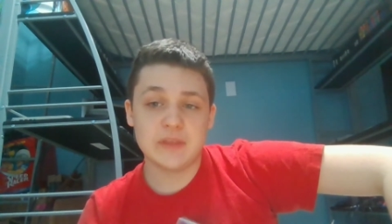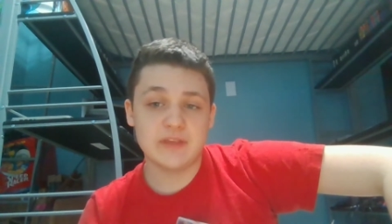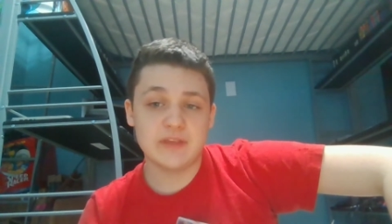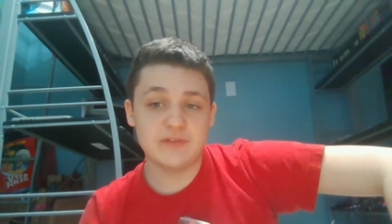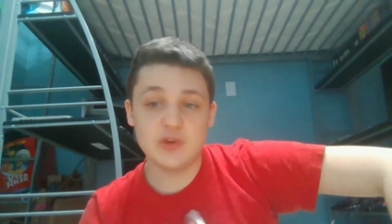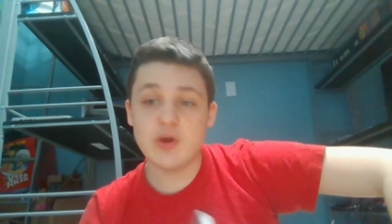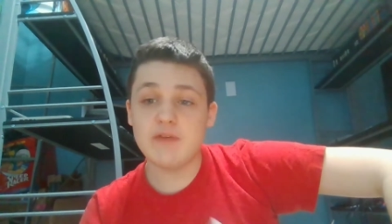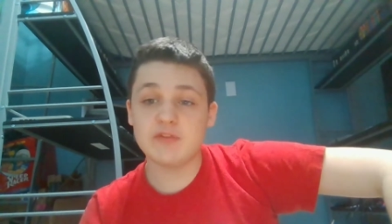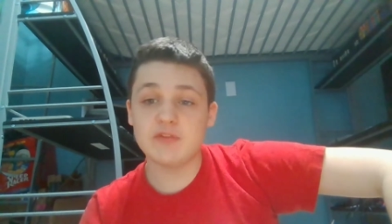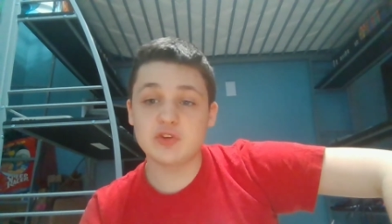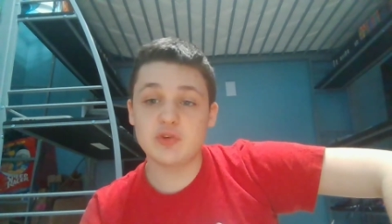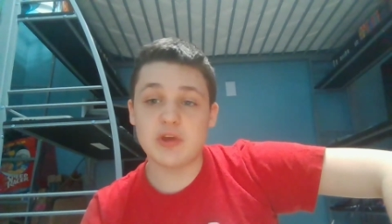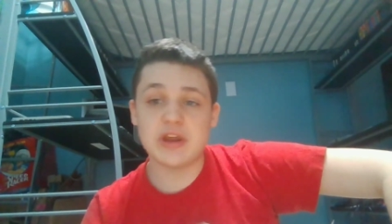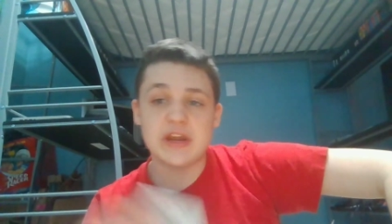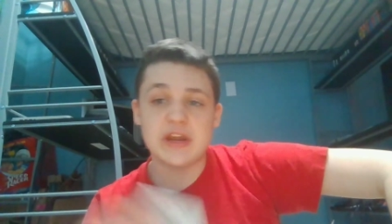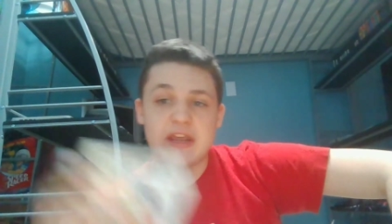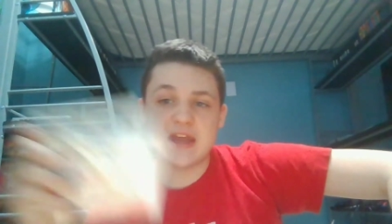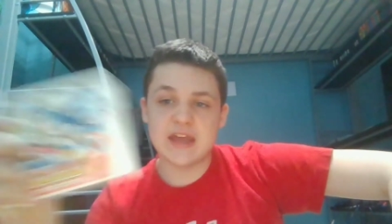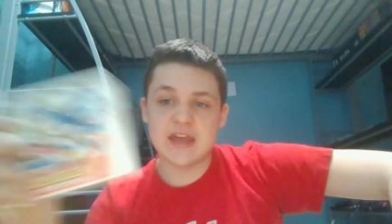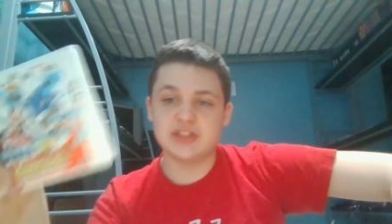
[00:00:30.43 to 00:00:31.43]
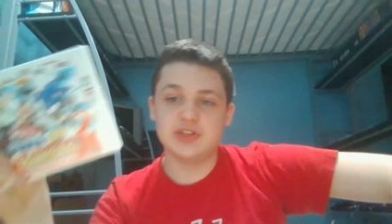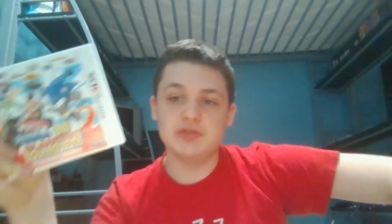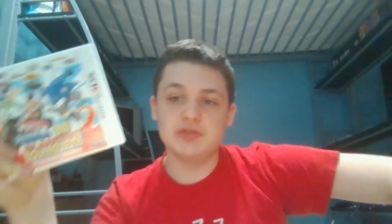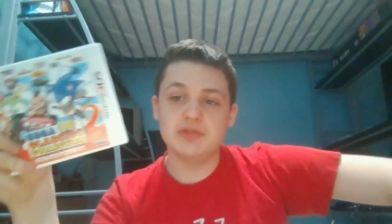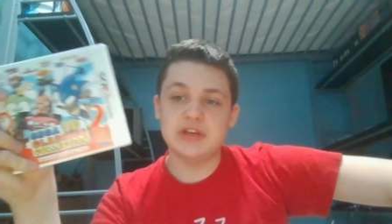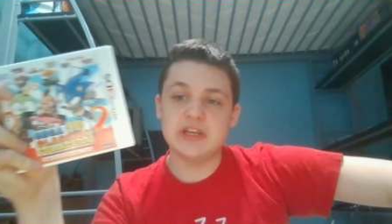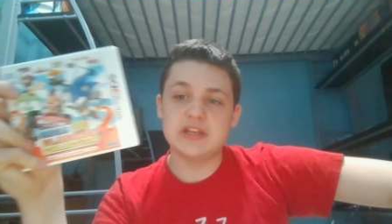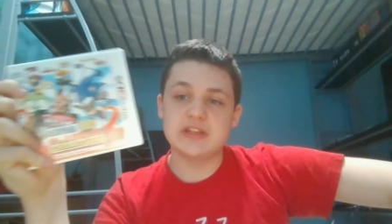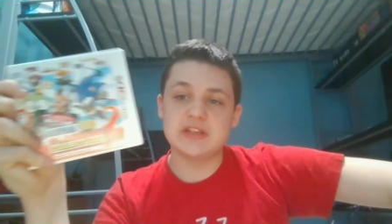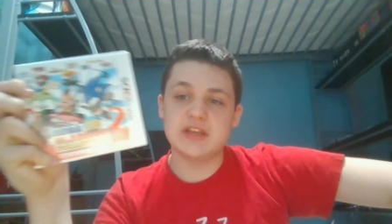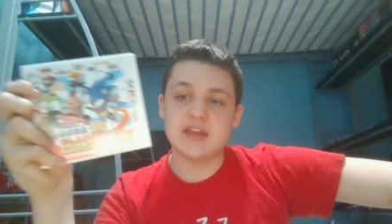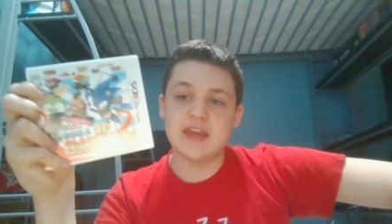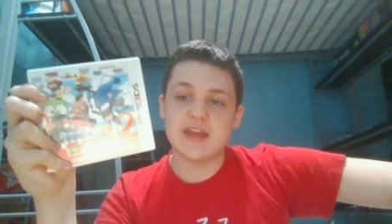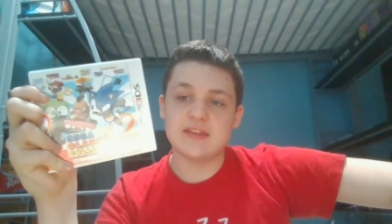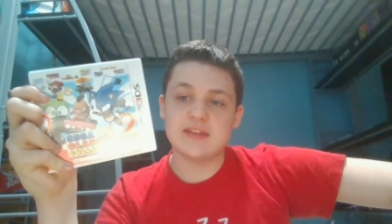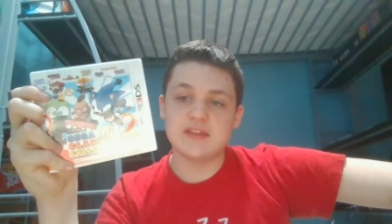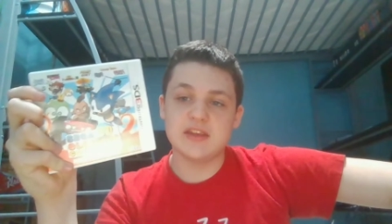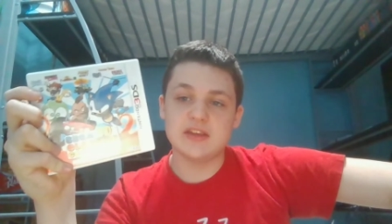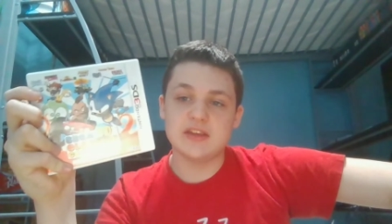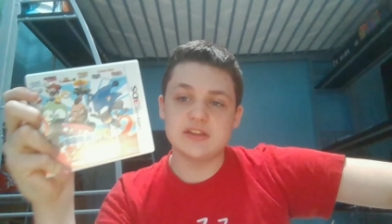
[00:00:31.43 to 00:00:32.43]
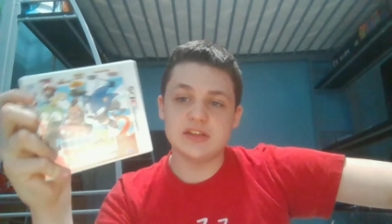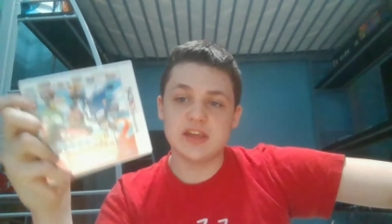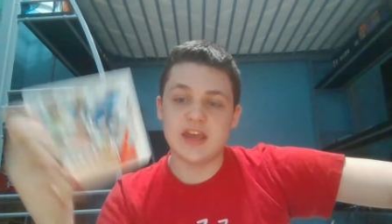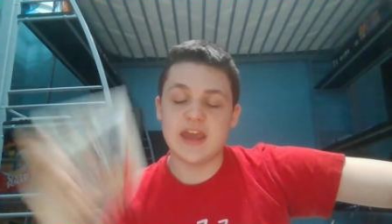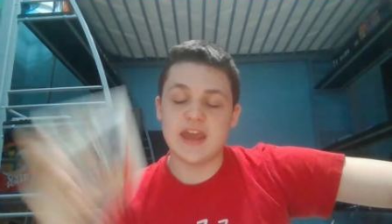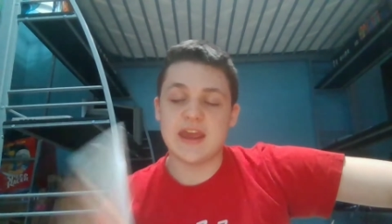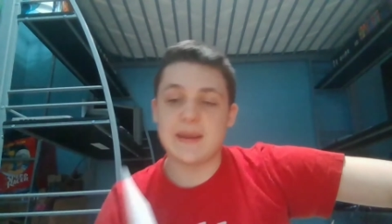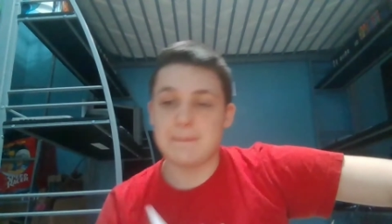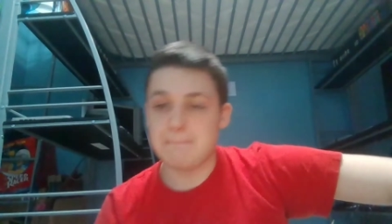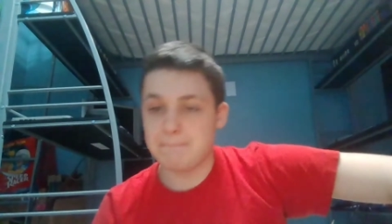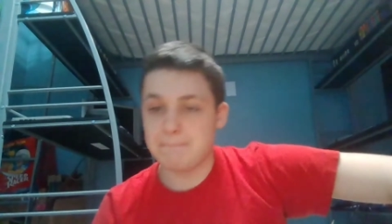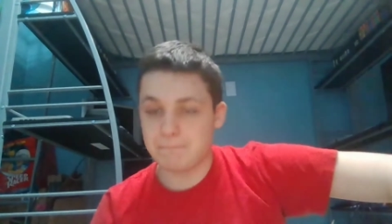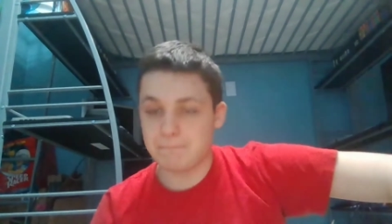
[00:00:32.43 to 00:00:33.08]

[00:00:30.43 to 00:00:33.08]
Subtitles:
If you have a 3DS, you need to get this game,